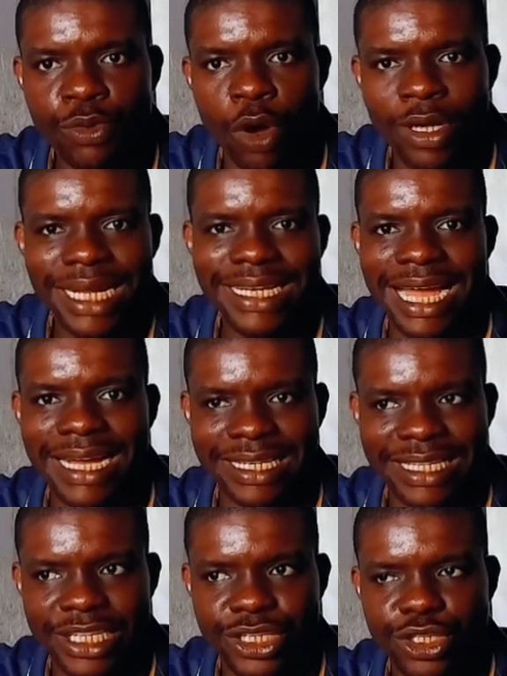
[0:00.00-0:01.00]
under the
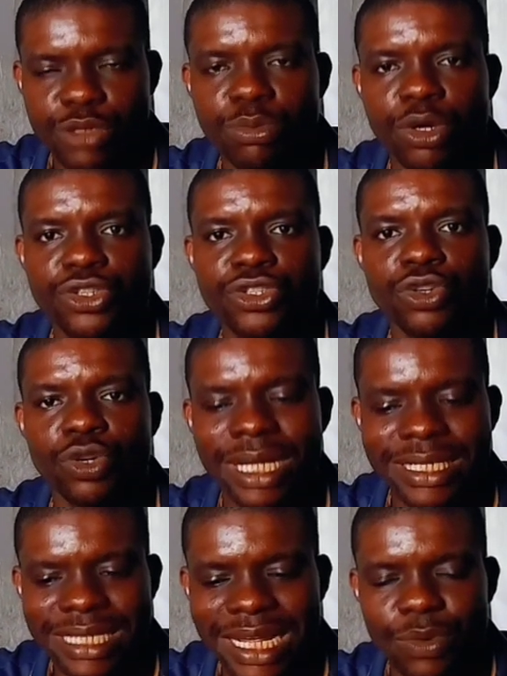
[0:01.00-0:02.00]
alkenes you must
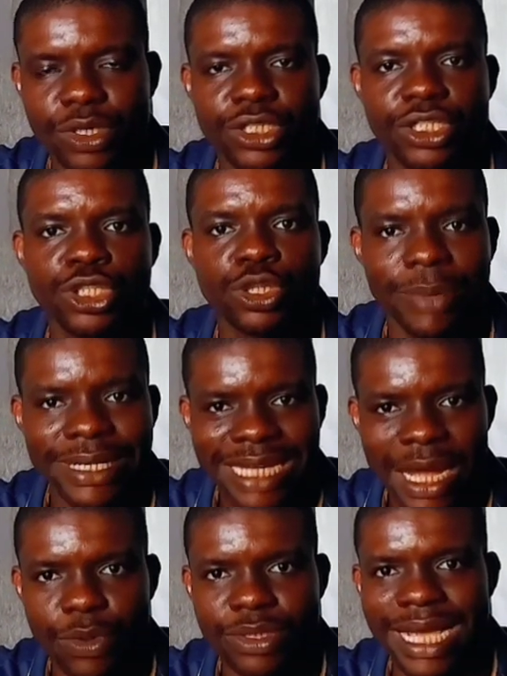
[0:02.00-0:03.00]
understand what the
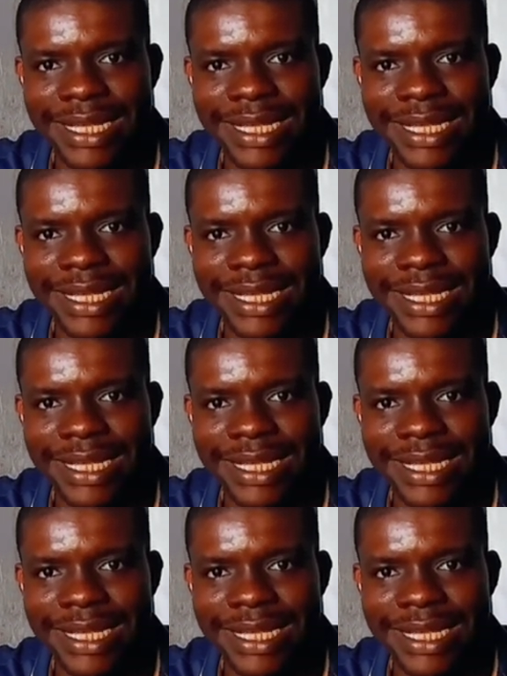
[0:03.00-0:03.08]
geometrical